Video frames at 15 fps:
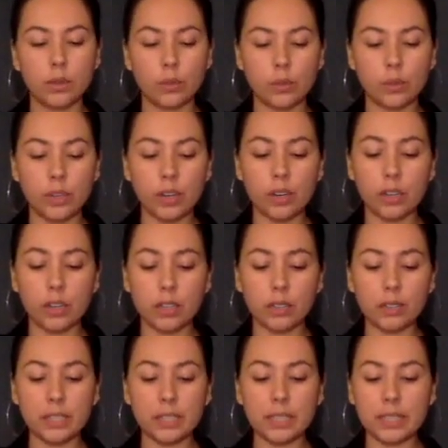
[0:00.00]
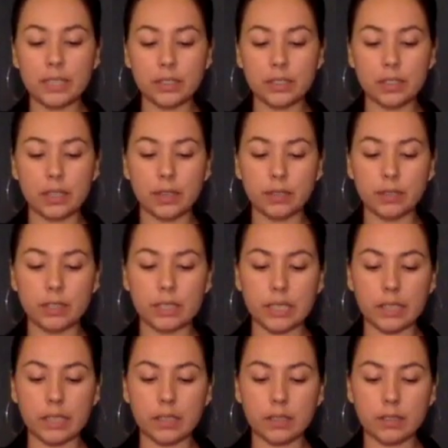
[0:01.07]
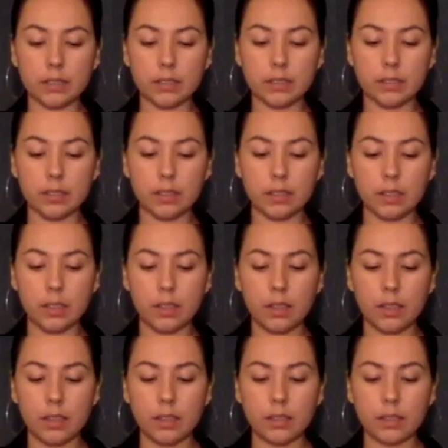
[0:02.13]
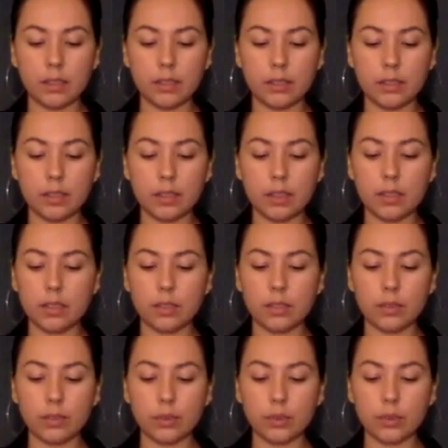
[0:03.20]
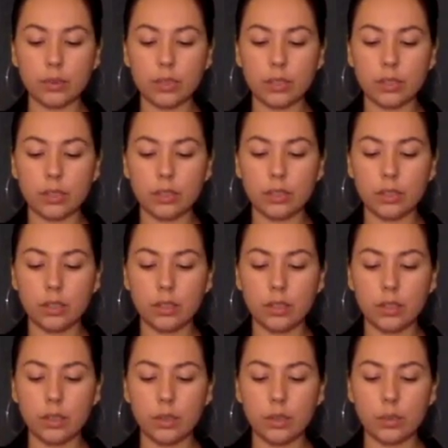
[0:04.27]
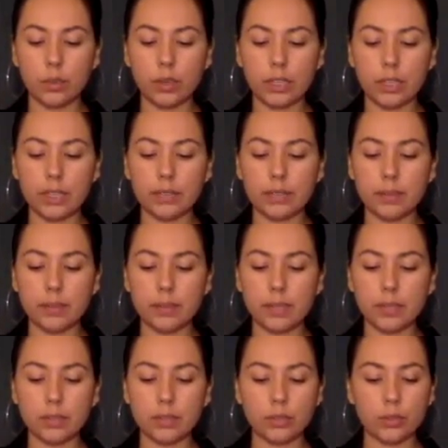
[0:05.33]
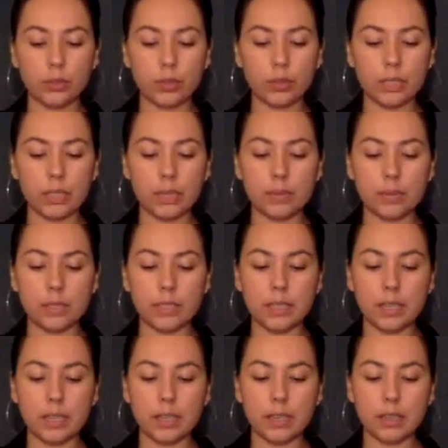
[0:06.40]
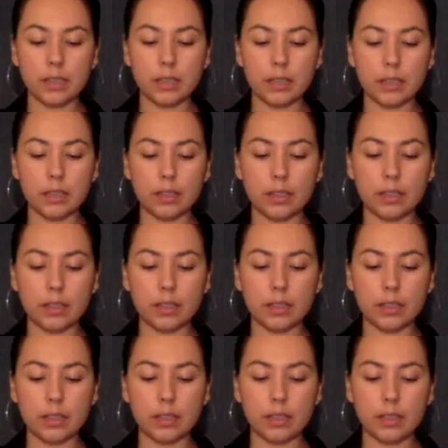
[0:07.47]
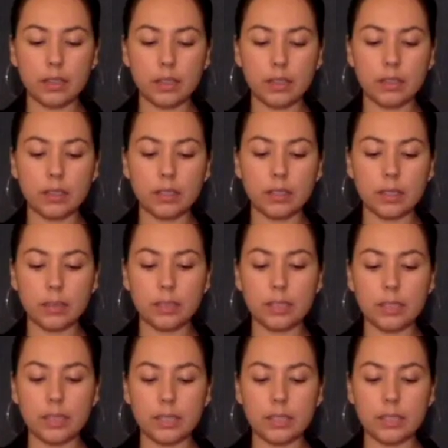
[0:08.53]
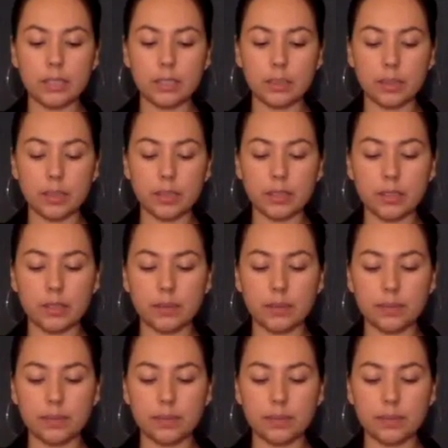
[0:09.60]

We are hungry nearly every day. There is not enough food. We are given meals 3 times a day in the same detention space.